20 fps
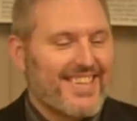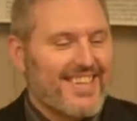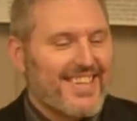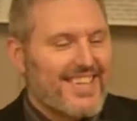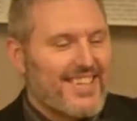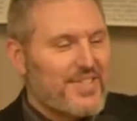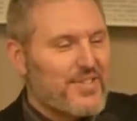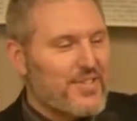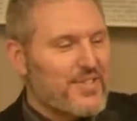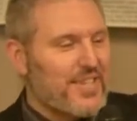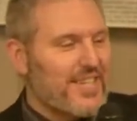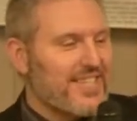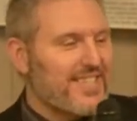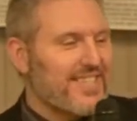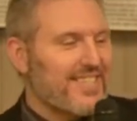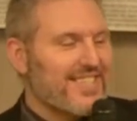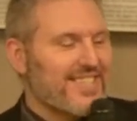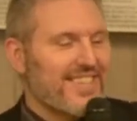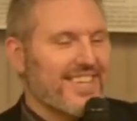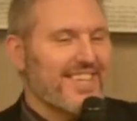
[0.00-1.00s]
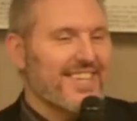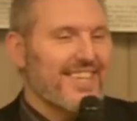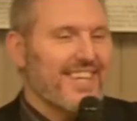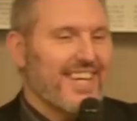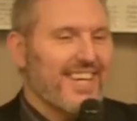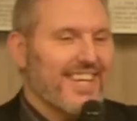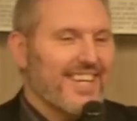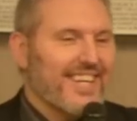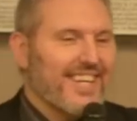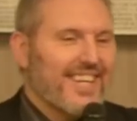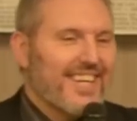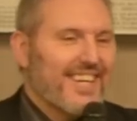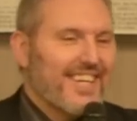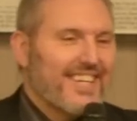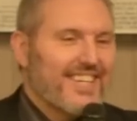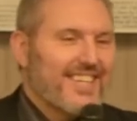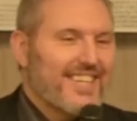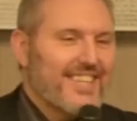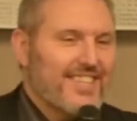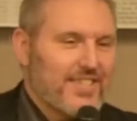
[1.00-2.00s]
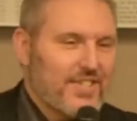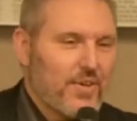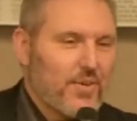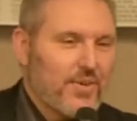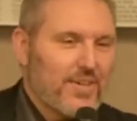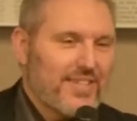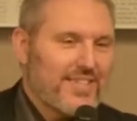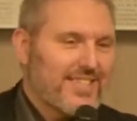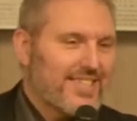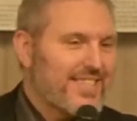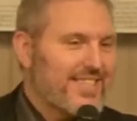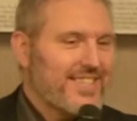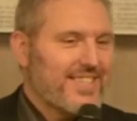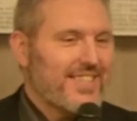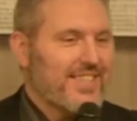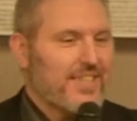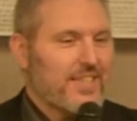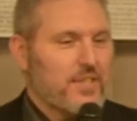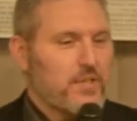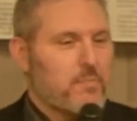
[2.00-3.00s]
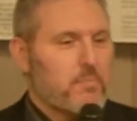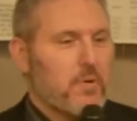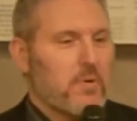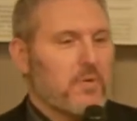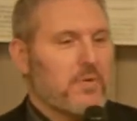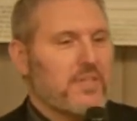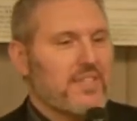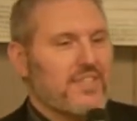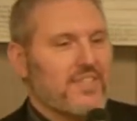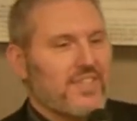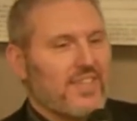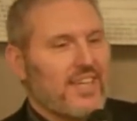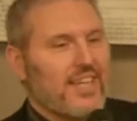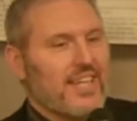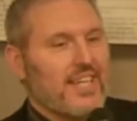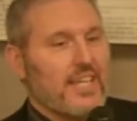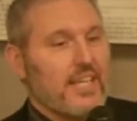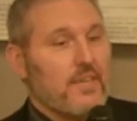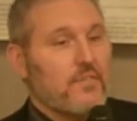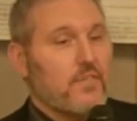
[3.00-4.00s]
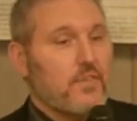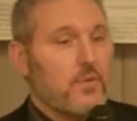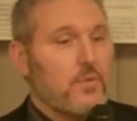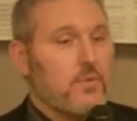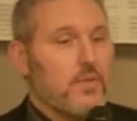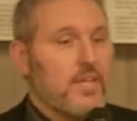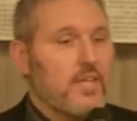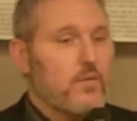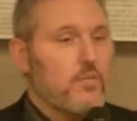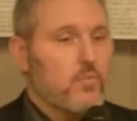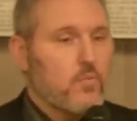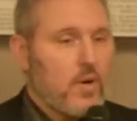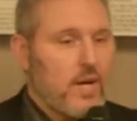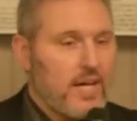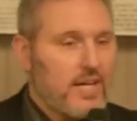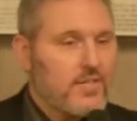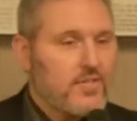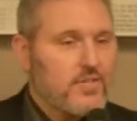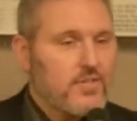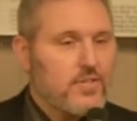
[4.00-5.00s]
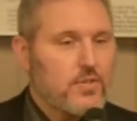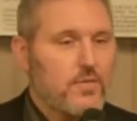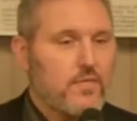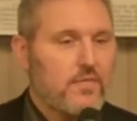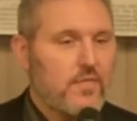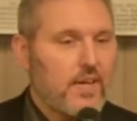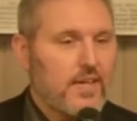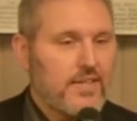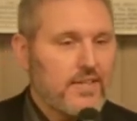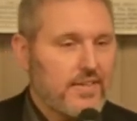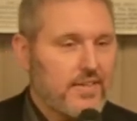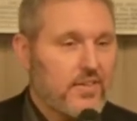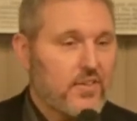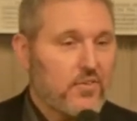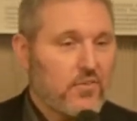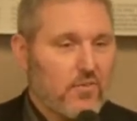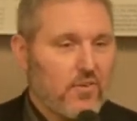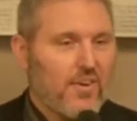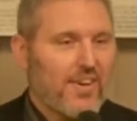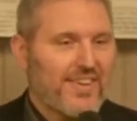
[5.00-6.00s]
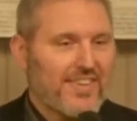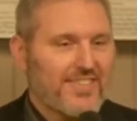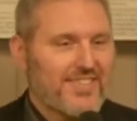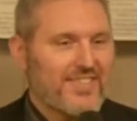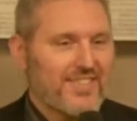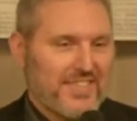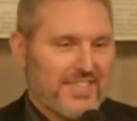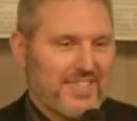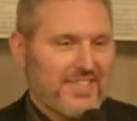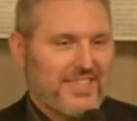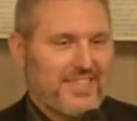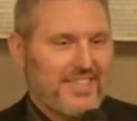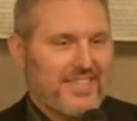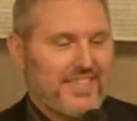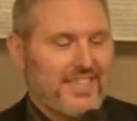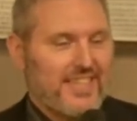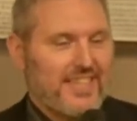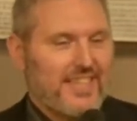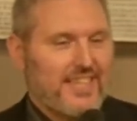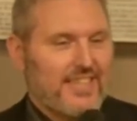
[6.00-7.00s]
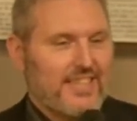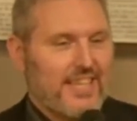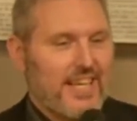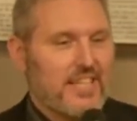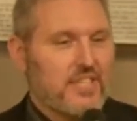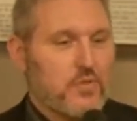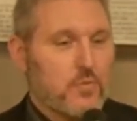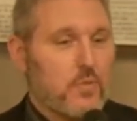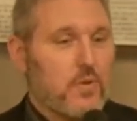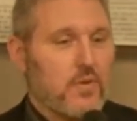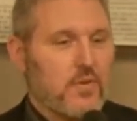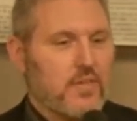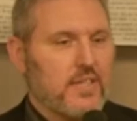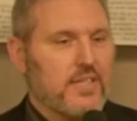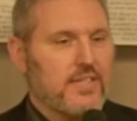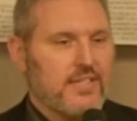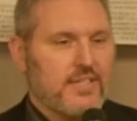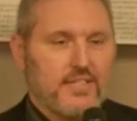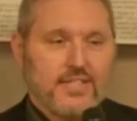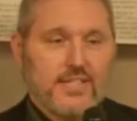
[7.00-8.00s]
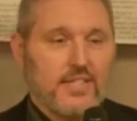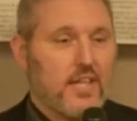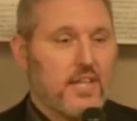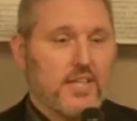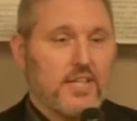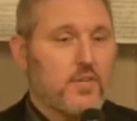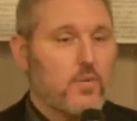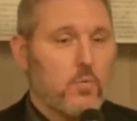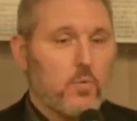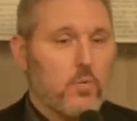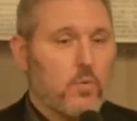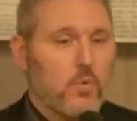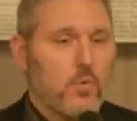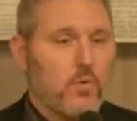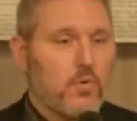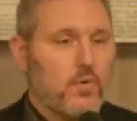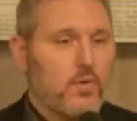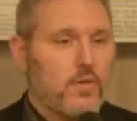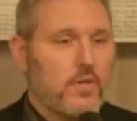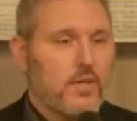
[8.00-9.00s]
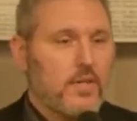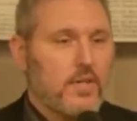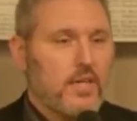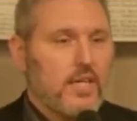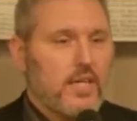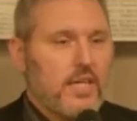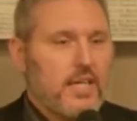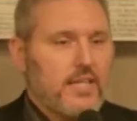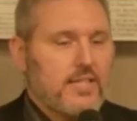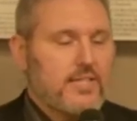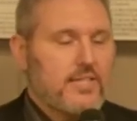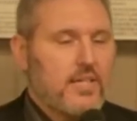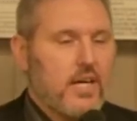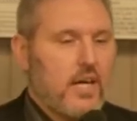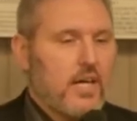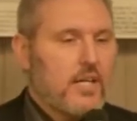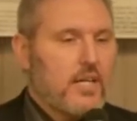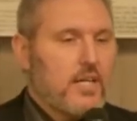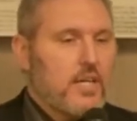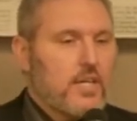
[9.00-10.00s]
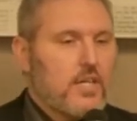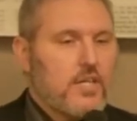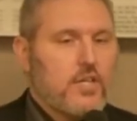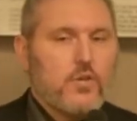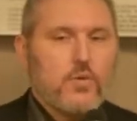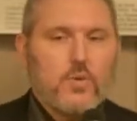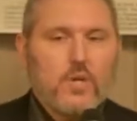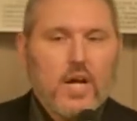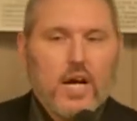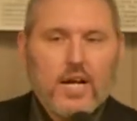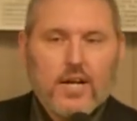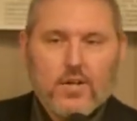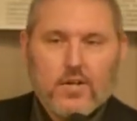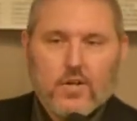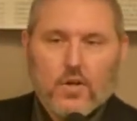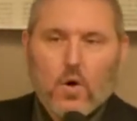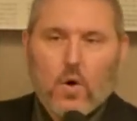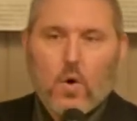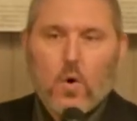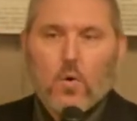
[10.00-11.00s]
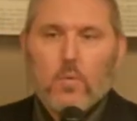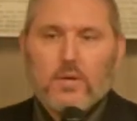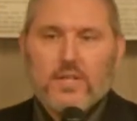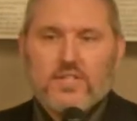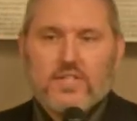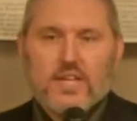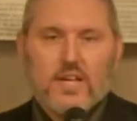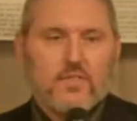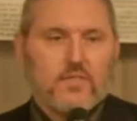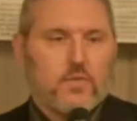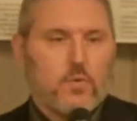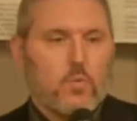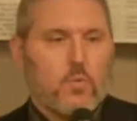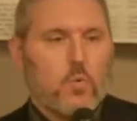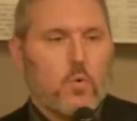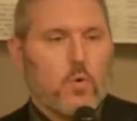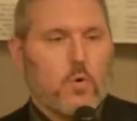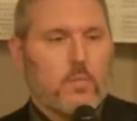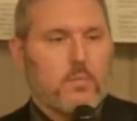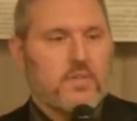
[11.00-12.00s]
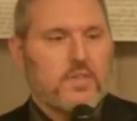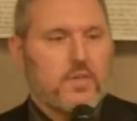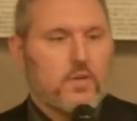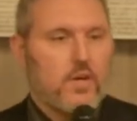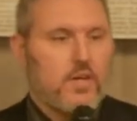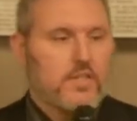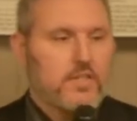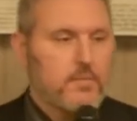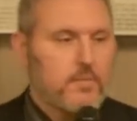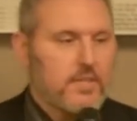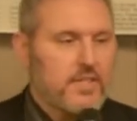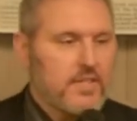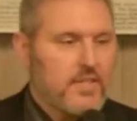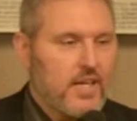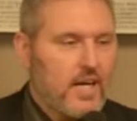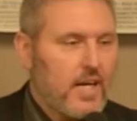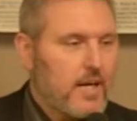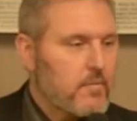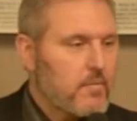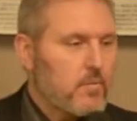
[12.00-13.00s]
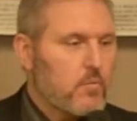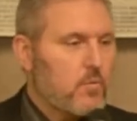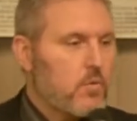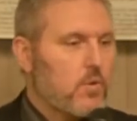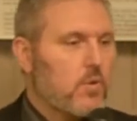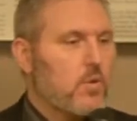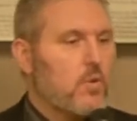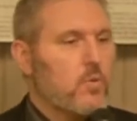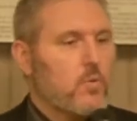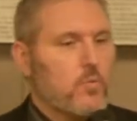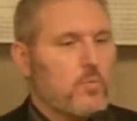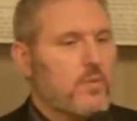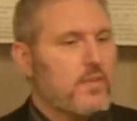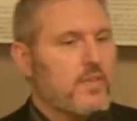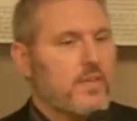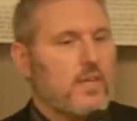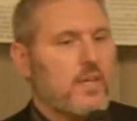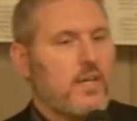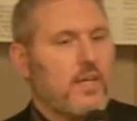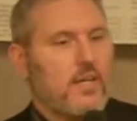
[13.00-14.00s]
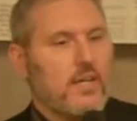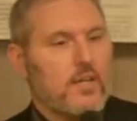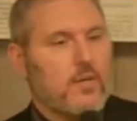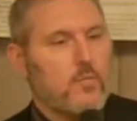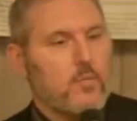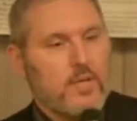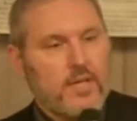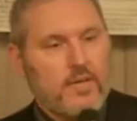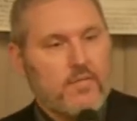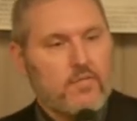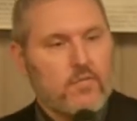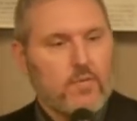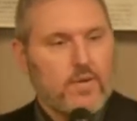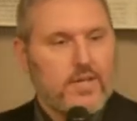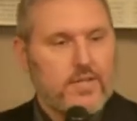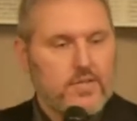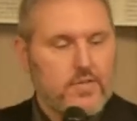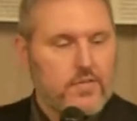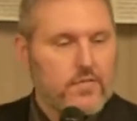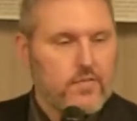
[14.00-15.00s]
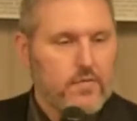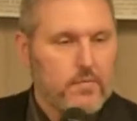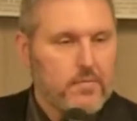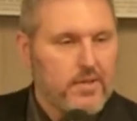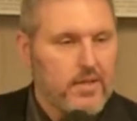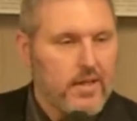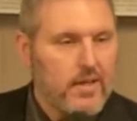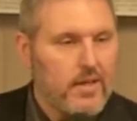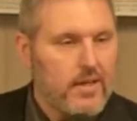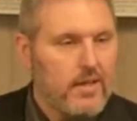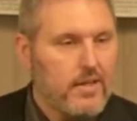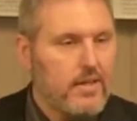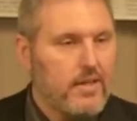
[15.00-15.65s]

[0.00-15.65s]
Jesus said that. His yoke is easy and his burden is light. If you need rest, you find it in Christ. That's where it is. It's not in the world. It's not you and I are going to always have to war, but there ought to be a time when we're alone with God and we have rest from God.